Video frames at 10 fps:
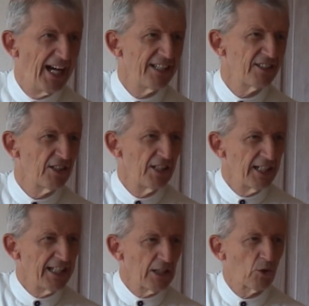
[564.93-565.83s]
And
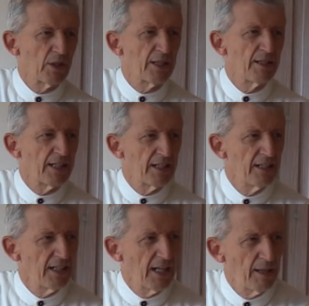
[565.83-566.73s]
equally
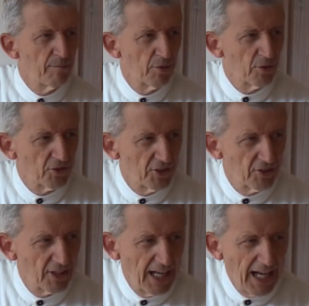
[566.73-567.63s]
important,